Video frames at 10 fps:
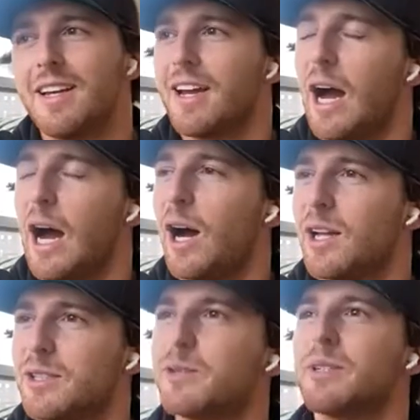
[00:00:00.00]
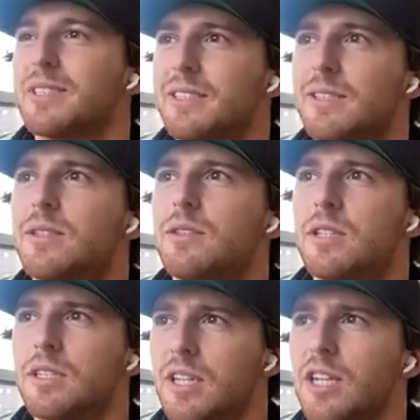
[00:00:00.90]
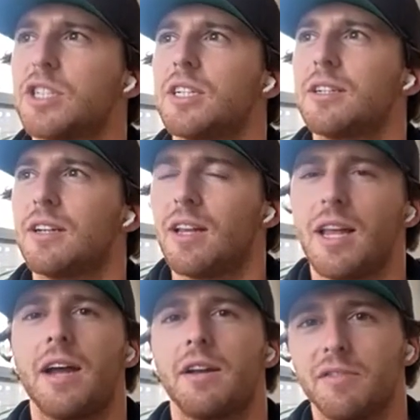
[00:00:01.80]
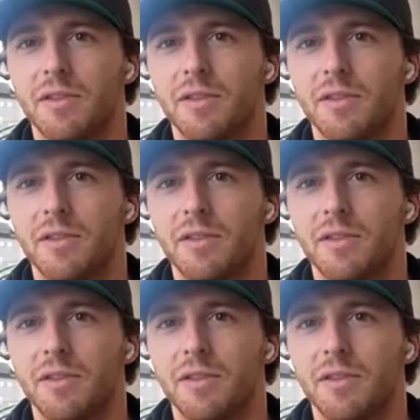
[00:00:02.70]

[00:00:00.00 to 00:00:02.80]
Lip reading: It's a discussion a lot of